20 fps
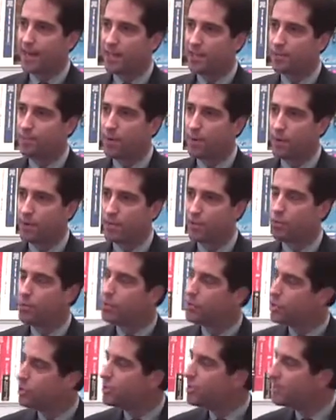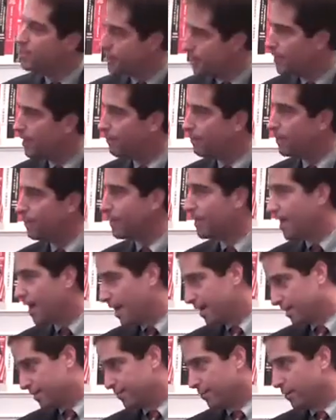had experienced was just the tip of the
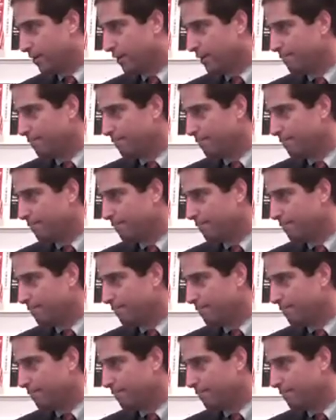iceberg.